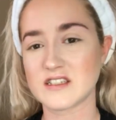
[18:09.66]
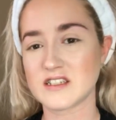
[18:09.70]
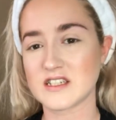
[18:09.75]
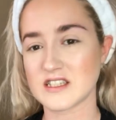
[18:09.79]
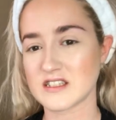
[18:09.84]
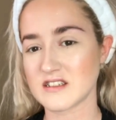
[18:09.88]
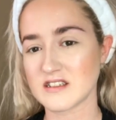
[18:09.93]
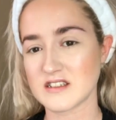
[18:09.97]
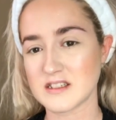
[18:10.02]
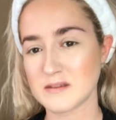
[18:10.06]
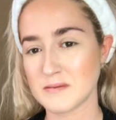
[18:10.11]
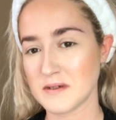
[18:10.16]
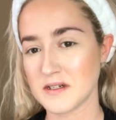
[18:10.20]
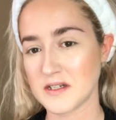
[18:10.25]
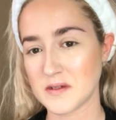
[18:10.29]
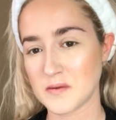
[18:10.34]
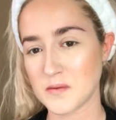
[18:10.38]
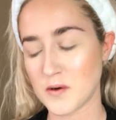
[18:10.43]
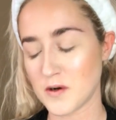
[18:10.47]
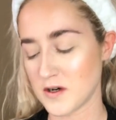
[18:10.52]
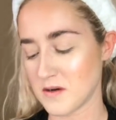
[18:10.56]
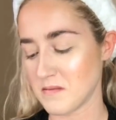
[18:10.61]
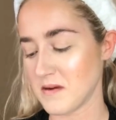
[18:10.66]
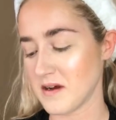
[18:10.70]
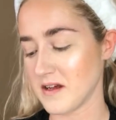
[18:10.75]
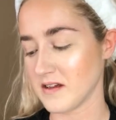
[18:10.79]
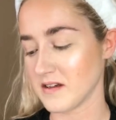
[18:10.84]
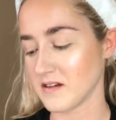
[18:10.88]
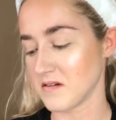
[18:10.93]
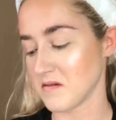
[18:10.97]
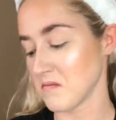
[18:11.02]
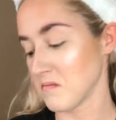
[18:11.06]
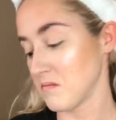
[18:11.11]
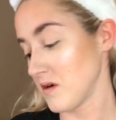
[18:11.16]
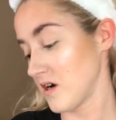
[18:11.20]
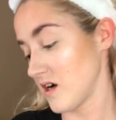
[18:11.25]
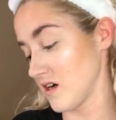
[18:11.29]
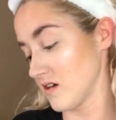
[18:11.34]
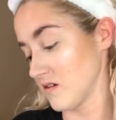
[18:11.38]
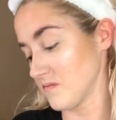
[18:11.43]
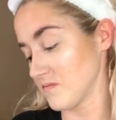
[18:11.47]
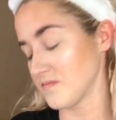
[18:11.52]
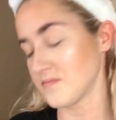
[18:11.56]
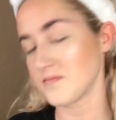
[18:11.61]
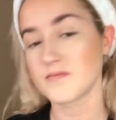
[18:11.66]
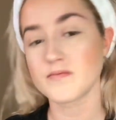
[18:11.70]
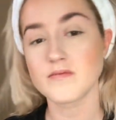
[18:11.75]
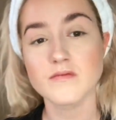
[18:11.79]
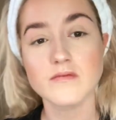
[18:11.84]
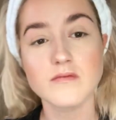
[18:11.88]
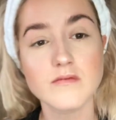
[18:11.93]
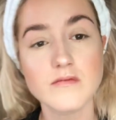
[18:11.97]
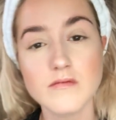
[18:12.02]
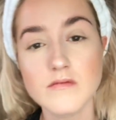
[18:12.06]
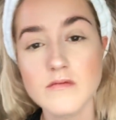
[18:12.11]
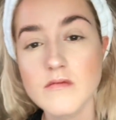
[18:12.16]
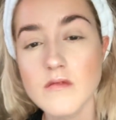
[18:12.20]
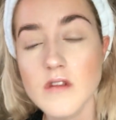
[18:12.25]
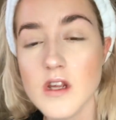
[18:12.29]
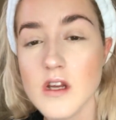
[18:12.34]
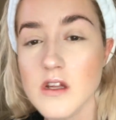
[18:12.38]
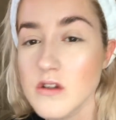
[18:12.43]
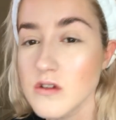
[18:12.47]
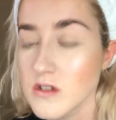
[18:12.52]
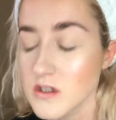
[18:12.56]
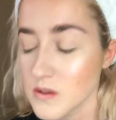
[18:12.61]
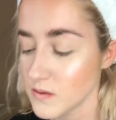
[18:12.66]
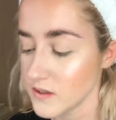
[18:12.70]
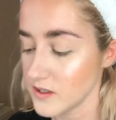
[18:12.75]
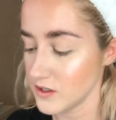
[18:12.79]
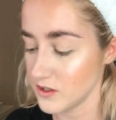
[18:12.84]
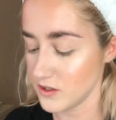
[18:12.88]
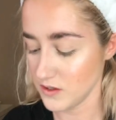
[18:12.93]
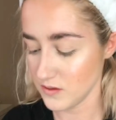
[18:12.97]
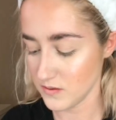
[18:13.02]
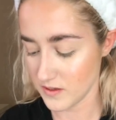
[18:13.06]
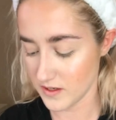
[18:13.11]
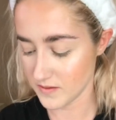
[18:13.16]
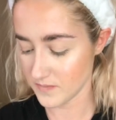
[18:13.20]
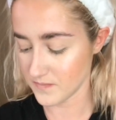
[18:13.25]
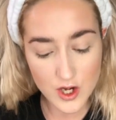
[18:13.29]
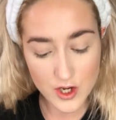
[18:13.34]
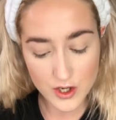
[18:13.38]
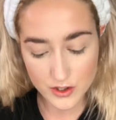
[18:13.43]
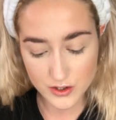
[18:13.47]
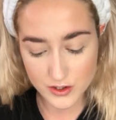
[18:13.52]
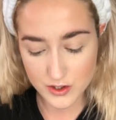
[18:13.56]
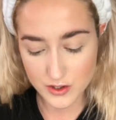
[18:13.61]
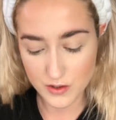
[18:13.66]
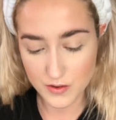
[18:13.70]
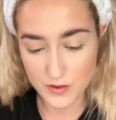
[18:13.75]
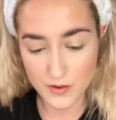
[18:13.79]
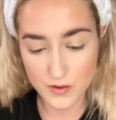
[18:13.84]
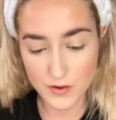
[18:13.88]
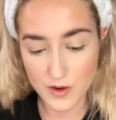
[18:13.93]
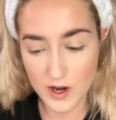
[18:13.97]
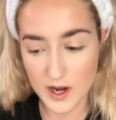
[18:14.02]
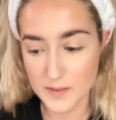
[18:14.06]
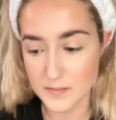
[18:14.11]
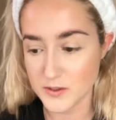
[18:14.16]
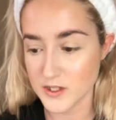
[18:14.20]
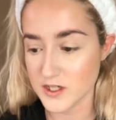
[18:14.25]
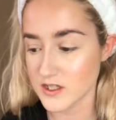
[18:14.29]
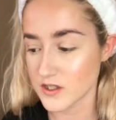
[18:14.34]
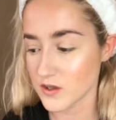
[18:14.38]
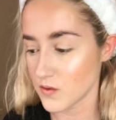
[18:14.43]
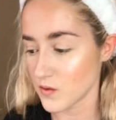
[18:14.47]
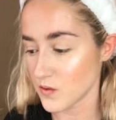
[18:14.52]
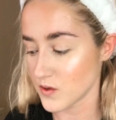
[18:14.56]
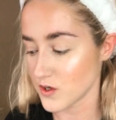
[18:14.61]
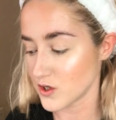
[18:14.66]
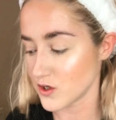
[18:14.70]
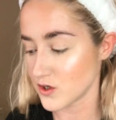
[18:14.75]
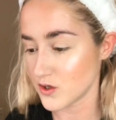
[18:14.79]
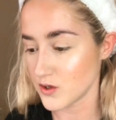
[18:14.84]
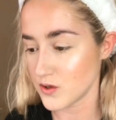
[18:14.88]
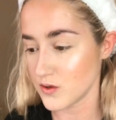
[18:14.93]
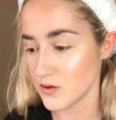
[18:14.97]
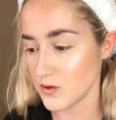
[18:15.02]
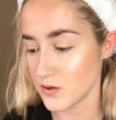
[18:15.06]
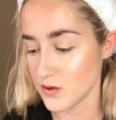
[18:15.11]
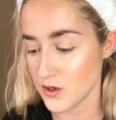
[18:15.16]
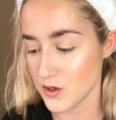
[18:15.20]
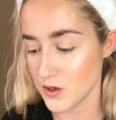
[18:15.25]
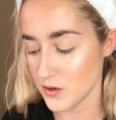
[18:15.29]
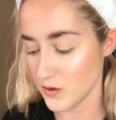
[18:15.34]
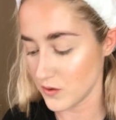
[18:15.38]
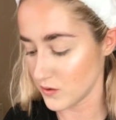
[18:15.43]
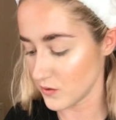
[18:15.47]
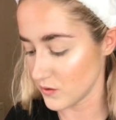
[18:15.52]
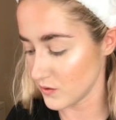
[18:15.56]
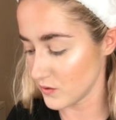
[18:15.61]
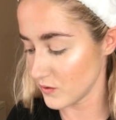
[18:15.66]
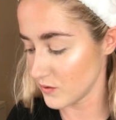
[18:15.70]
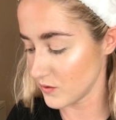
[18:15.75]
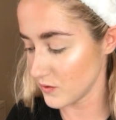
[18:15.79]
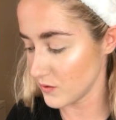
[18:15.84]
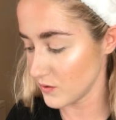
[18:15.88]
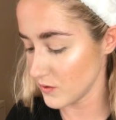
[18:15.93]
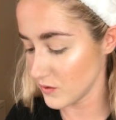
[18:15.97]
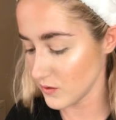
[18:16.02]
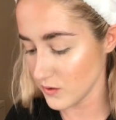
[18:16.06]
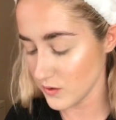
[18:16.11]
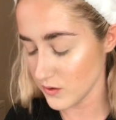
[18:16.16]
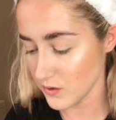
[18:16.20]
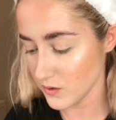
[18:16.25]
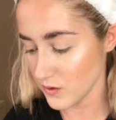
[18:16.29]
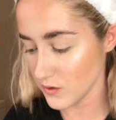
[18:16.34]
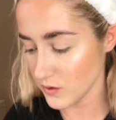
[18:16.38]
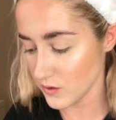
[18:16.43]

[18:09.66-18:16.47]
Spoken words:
doesn't smell like watermelon, but it looks quite chewy. So I'm just going to use